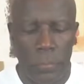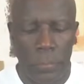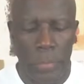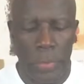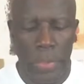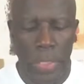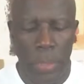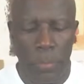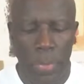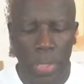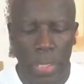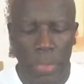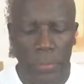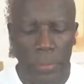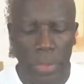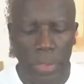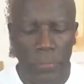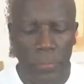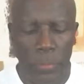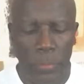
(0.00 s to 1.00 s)
And I
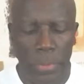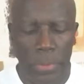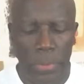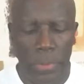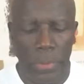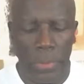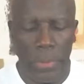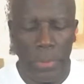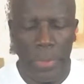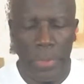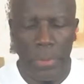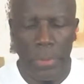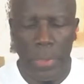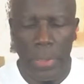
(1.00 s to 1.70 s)
apologize for being late.